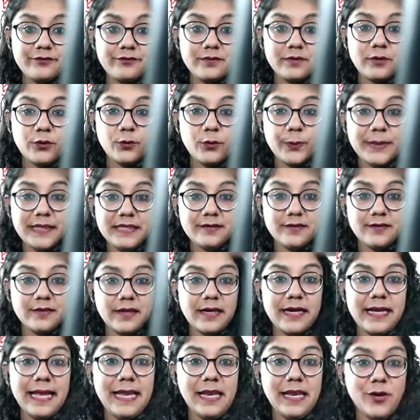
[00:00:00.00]
over here, a
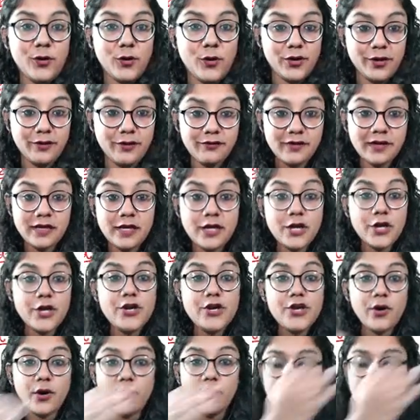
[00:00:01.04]
hell lot of
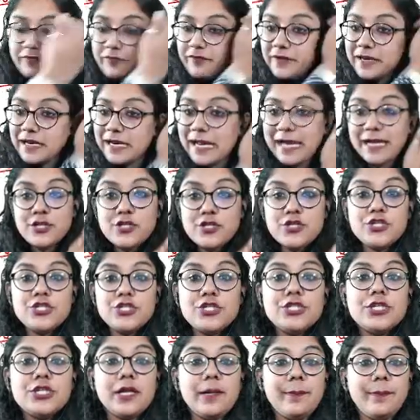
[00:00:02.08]

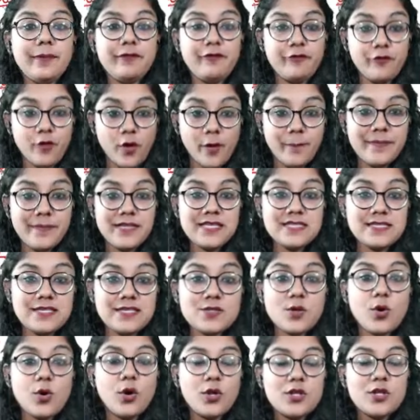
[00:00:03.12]
non-financial performances
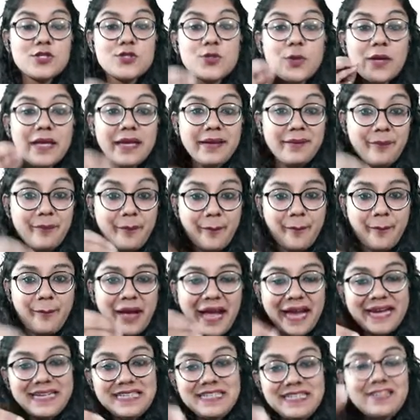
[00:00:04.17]
also
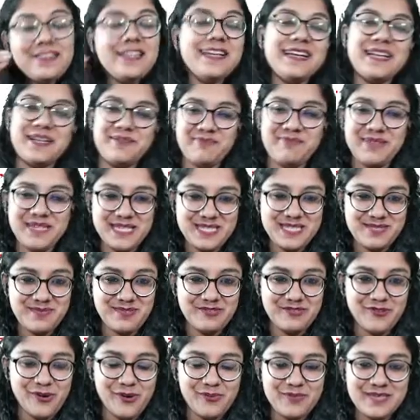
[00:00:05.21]
impact the company's
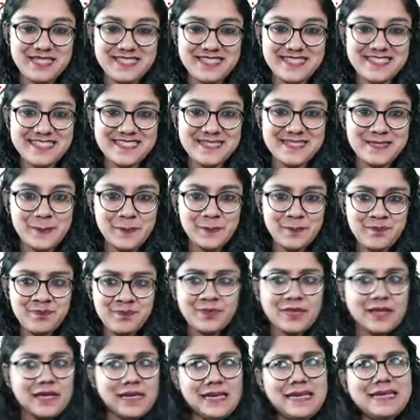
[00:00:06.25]
performances.
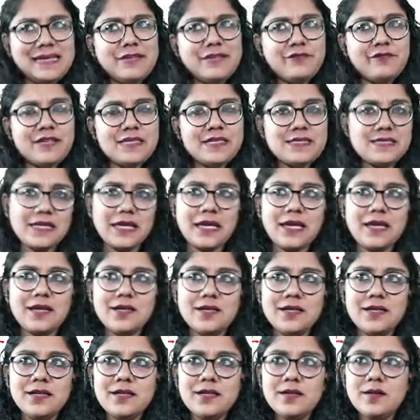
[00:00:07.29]
Like if I say
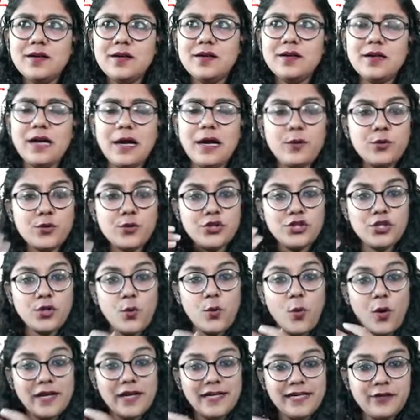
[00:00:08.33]
how good the
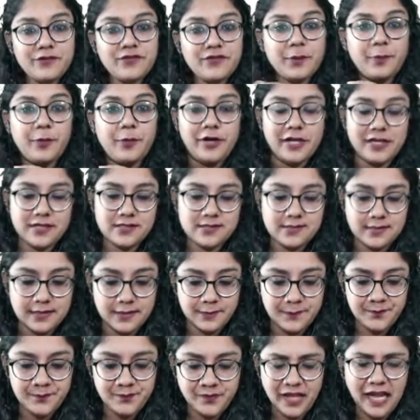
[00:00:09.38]
quality of the products are.
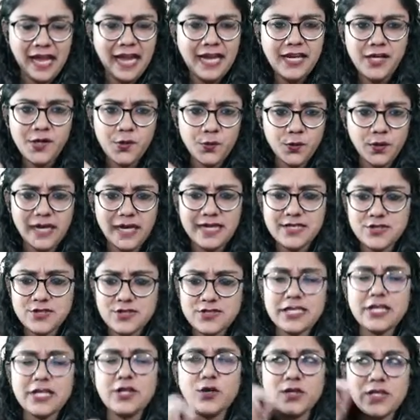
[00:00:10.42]
I know I just
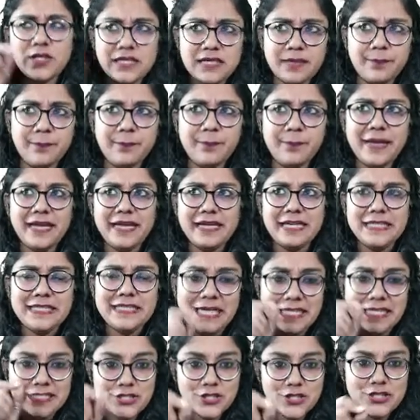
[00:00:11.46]
cannot compare it.
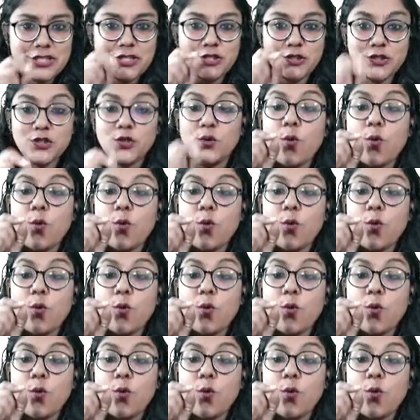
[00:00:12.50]
I just cannot